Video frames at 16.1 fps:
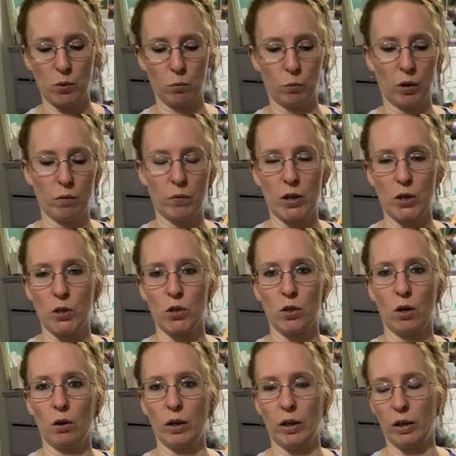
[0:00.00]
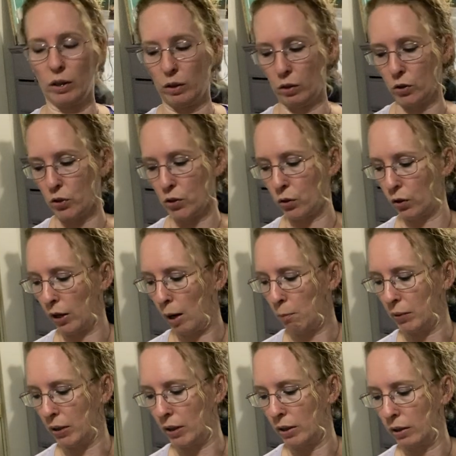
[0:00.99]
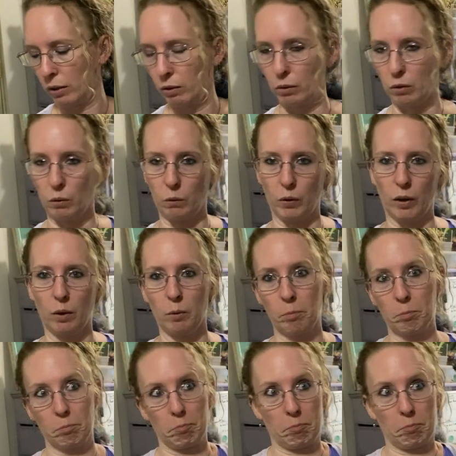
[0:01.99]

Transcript: What if I start it and it looks crappy? Well,